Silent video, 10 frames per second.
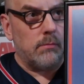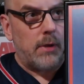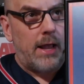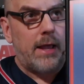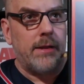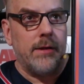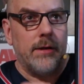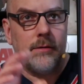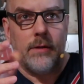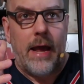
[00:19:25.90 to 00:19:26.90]
I had
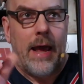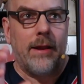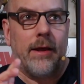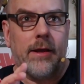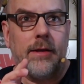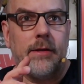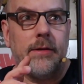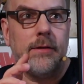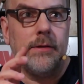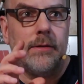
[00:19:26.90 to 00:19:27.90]
to add like a
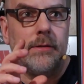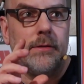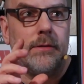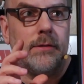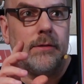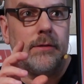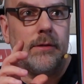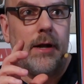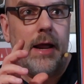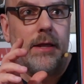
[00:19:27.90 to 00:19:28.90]

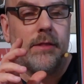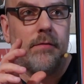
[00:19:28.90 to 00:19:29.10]
1/8